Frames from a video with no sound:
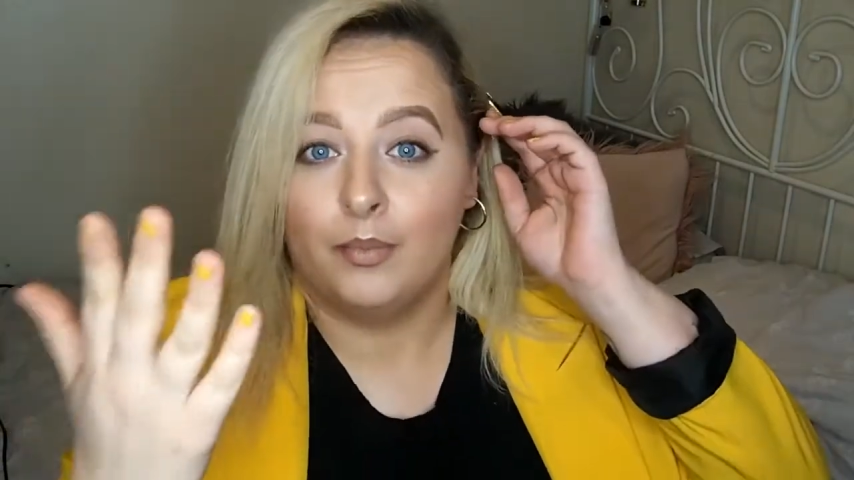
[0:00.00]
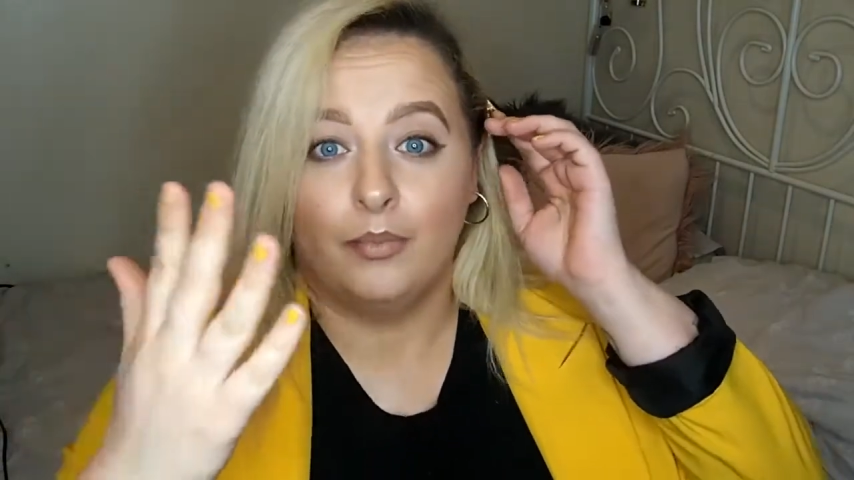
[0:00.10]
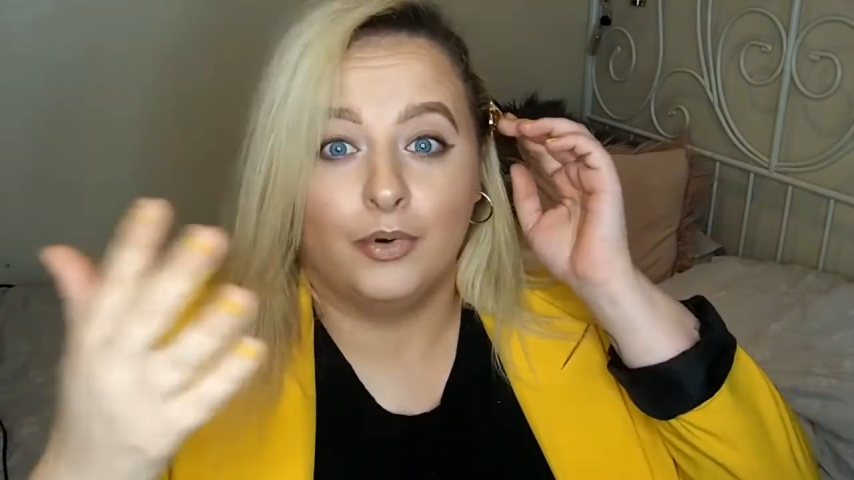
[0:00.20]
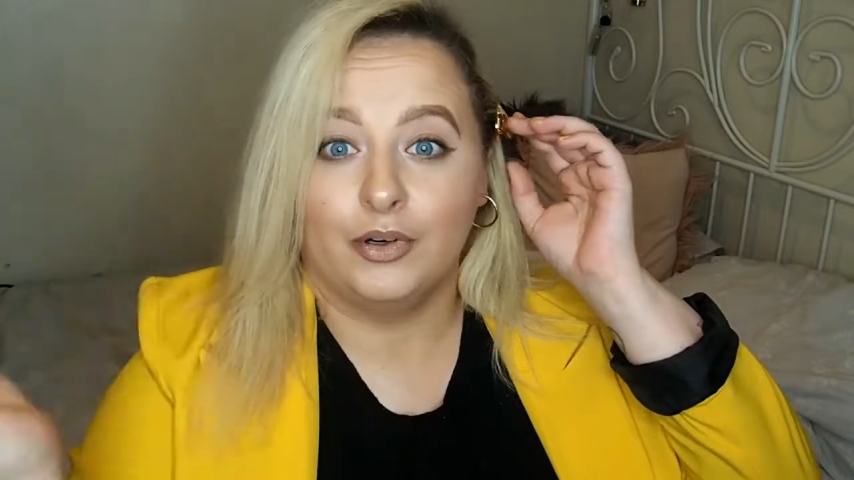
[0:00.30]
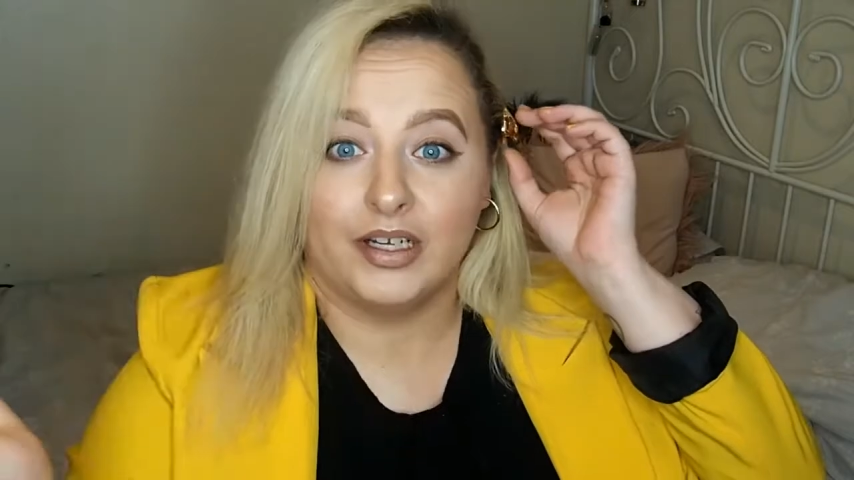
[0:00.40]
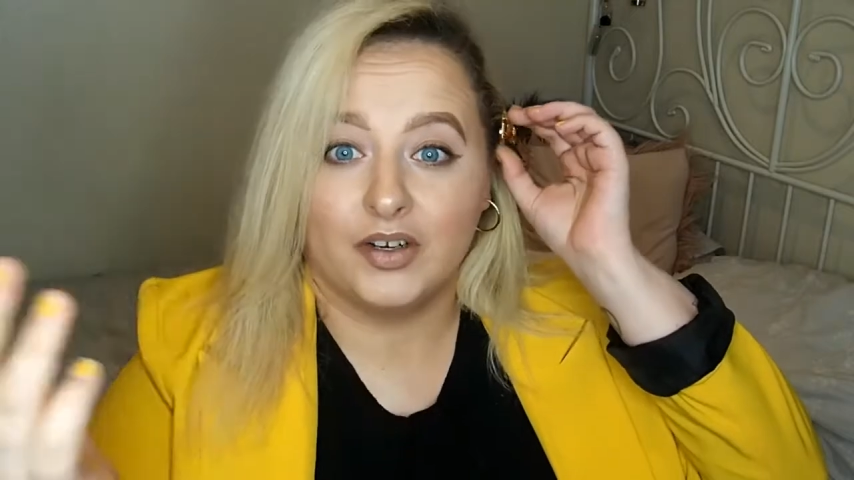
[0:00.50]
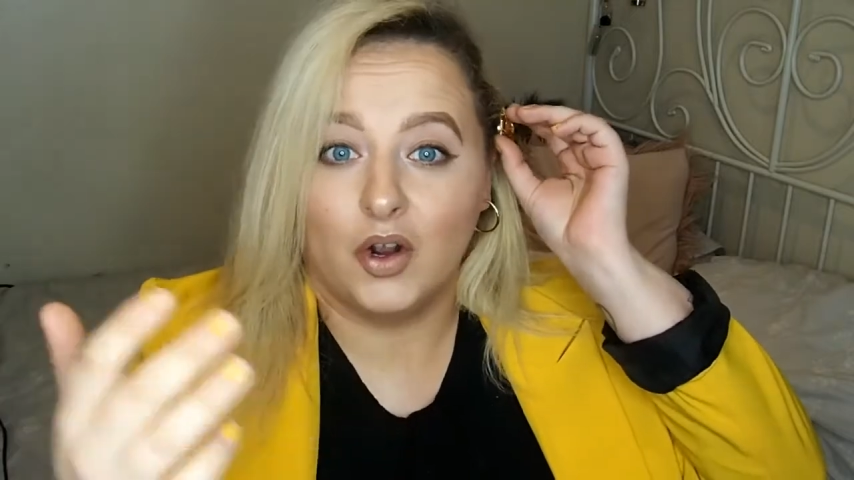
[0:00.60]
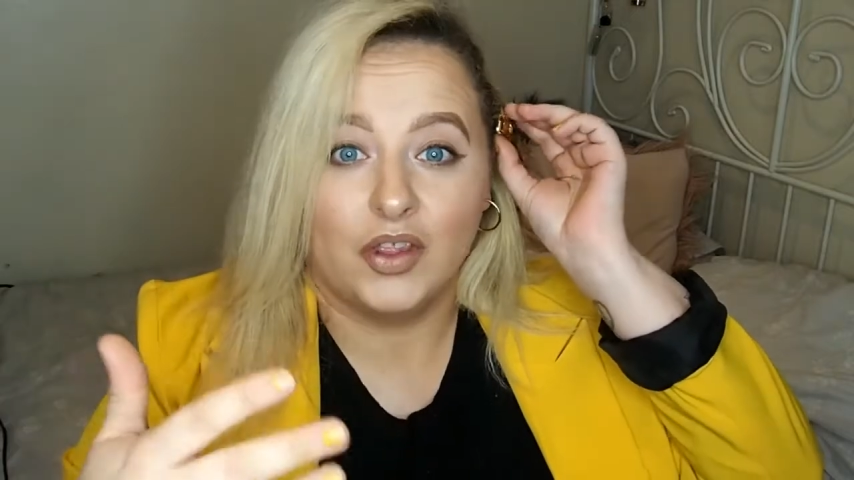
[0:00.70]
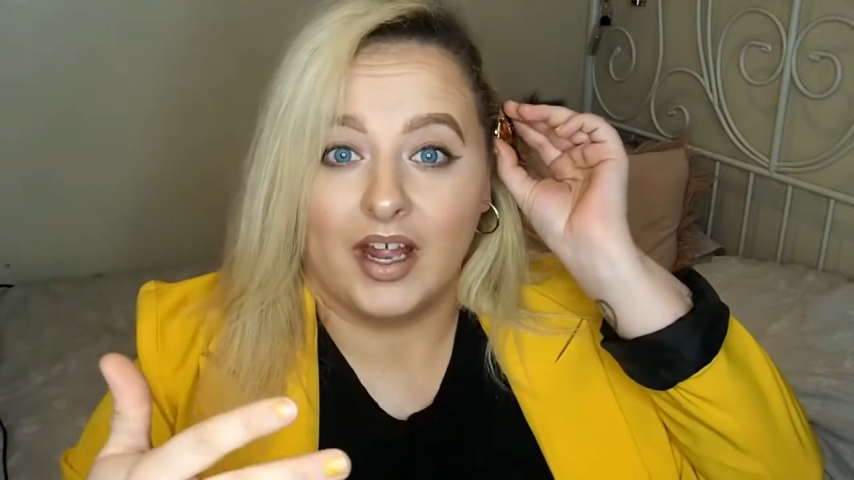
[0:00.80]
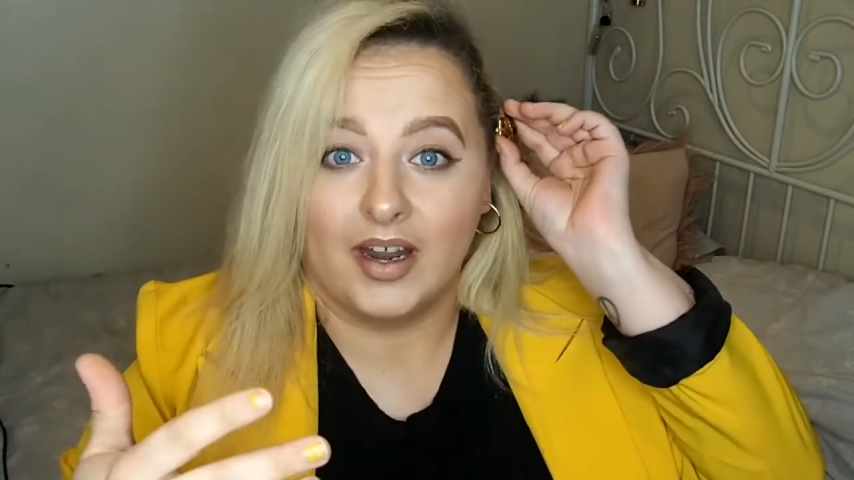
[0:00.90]
But
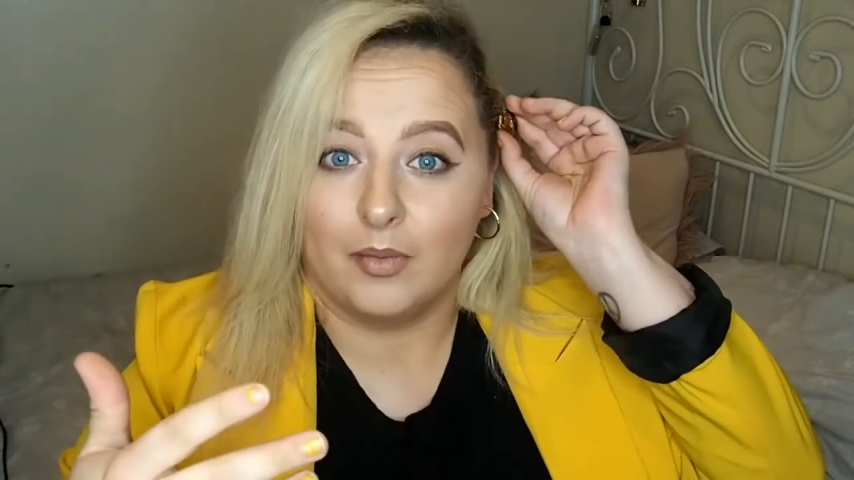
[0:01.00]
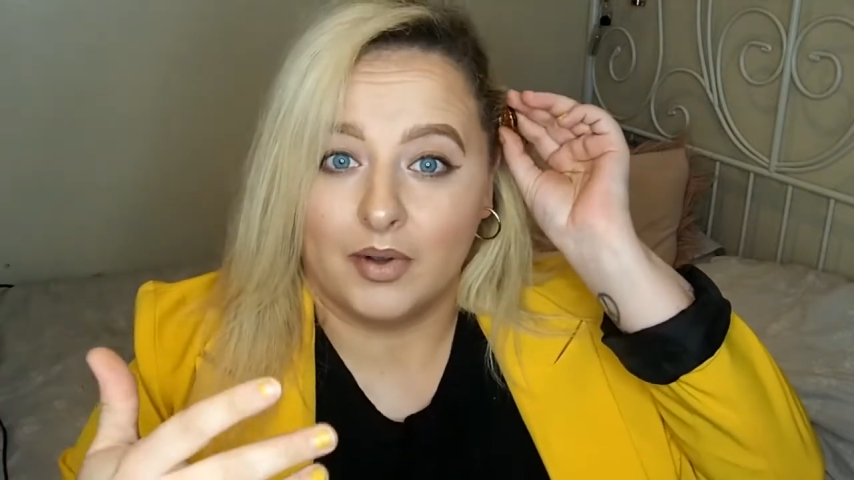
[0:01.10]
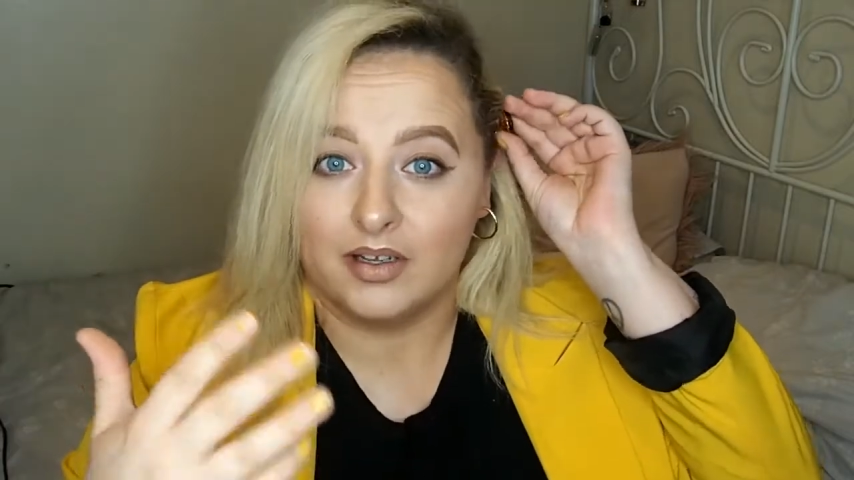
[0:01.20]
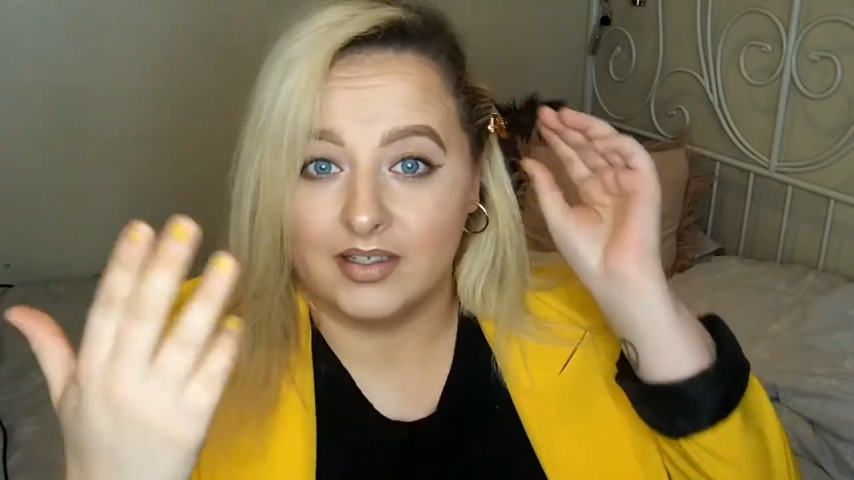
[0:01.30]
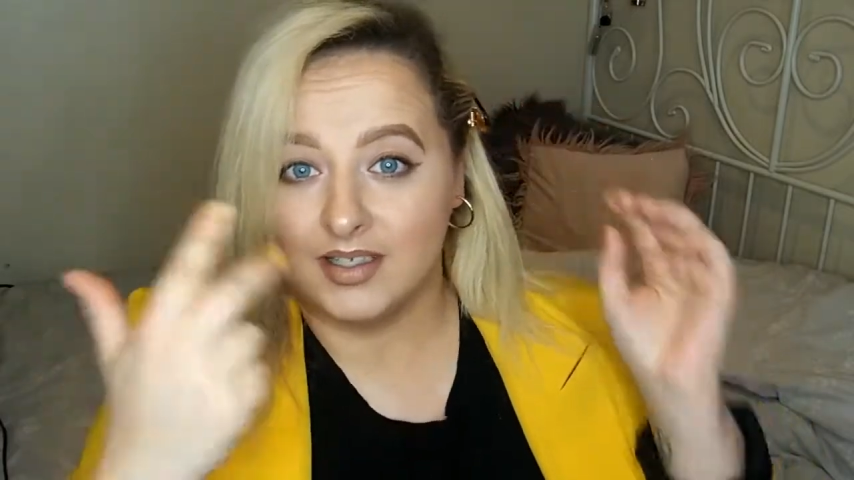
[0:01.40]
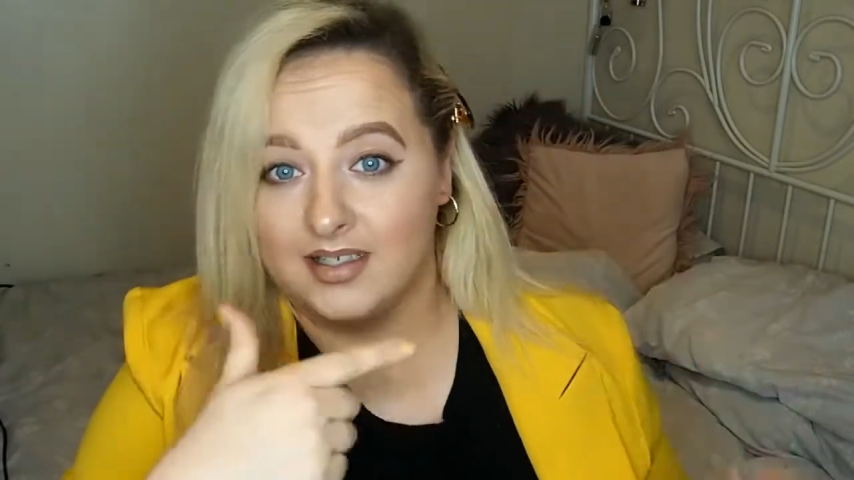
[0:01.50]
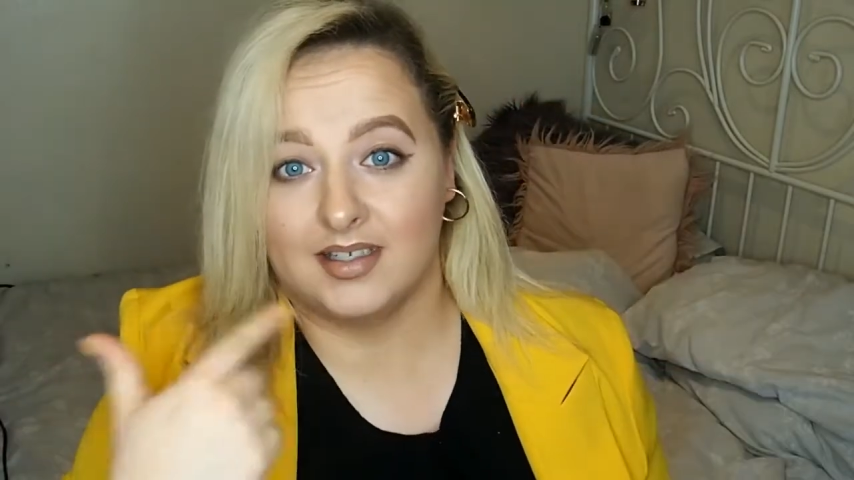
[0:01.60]
ignore that now because this